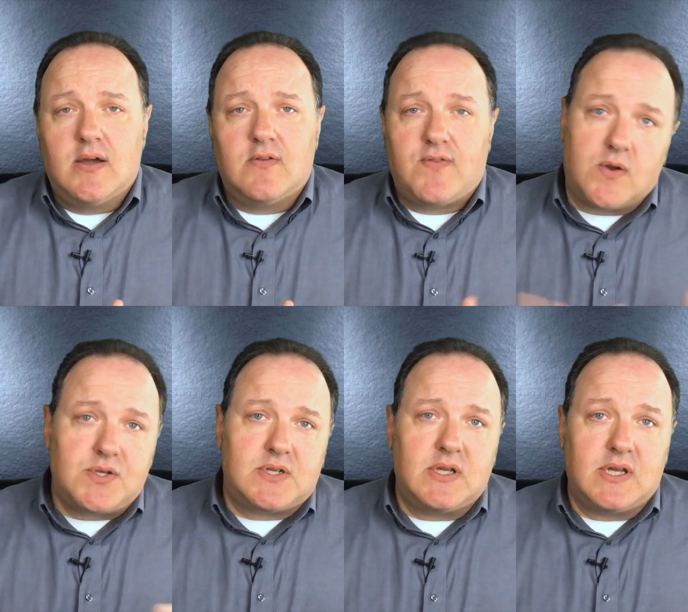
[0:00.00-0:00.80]

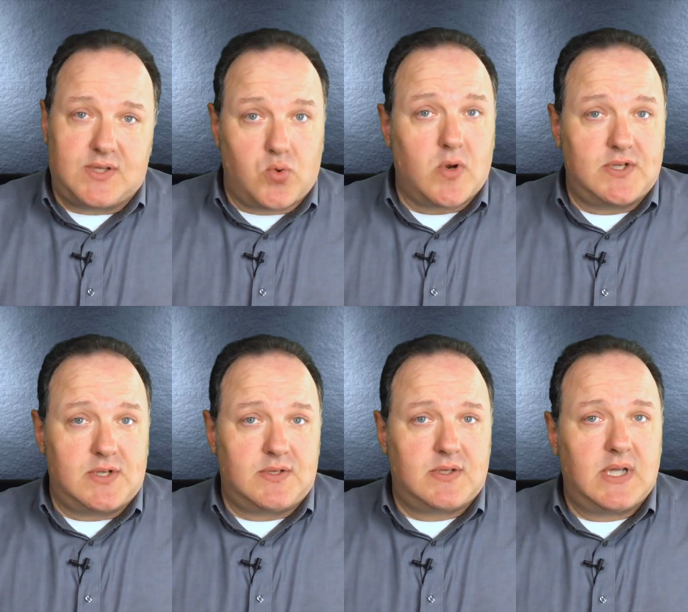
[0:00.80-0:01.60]
First, its
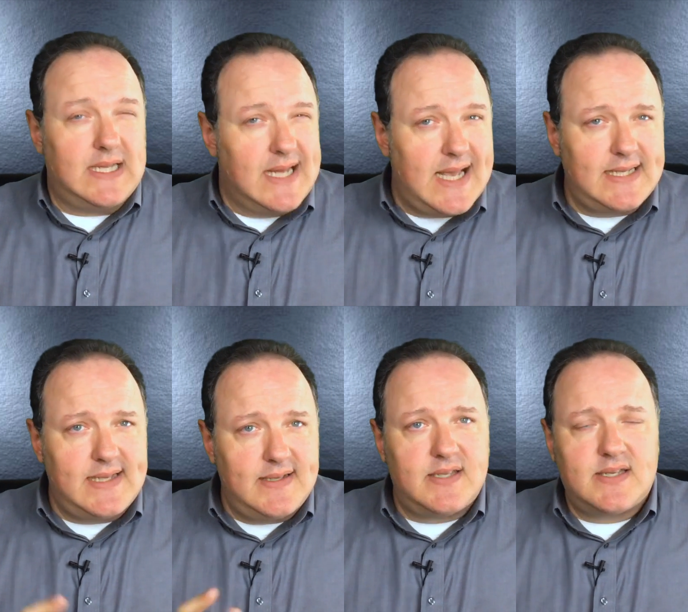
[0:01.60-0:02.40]
origins. In
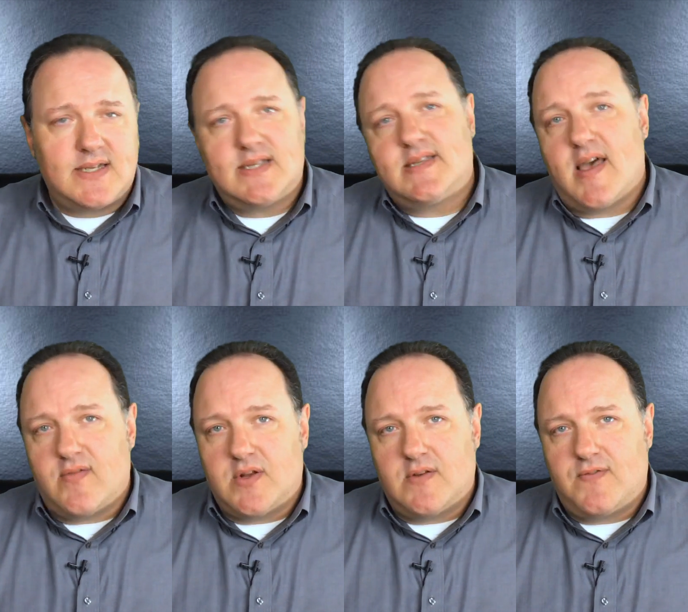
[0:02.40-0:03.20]

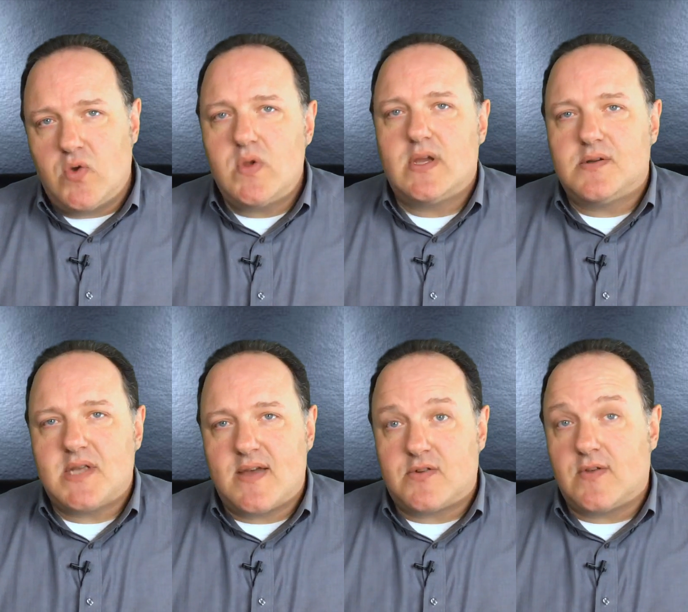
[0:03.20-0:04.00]
1967, a few years
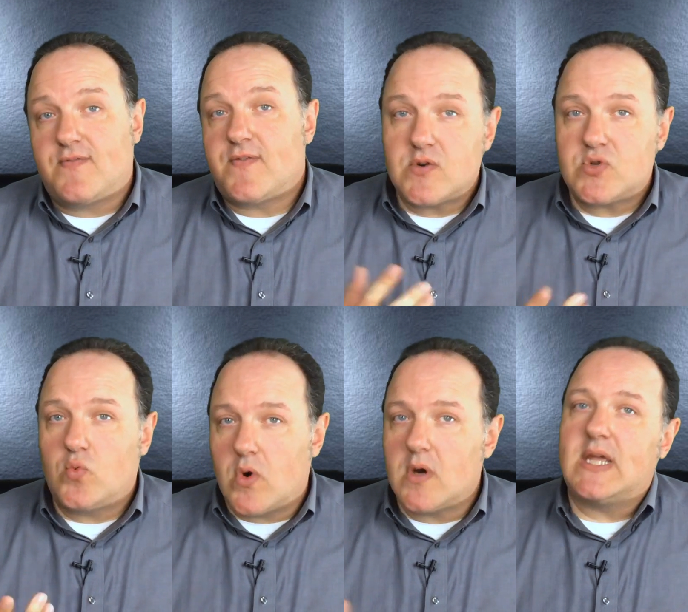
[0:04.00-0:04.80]
after the first
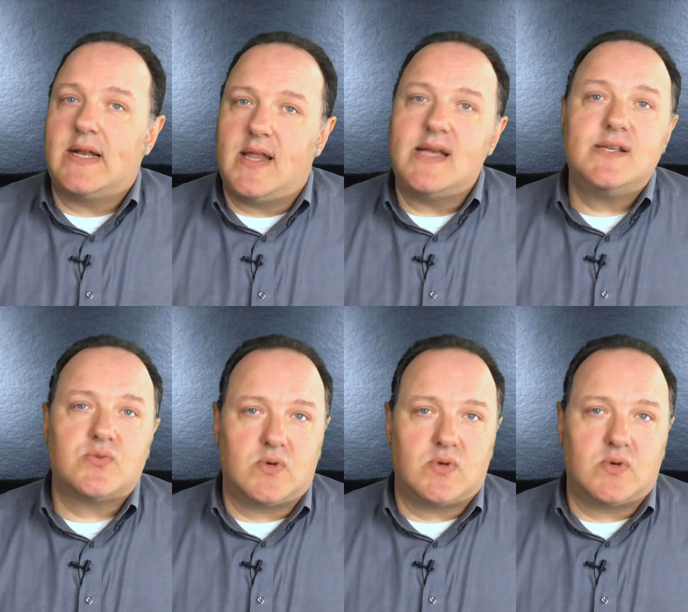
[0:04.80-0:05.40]
working laser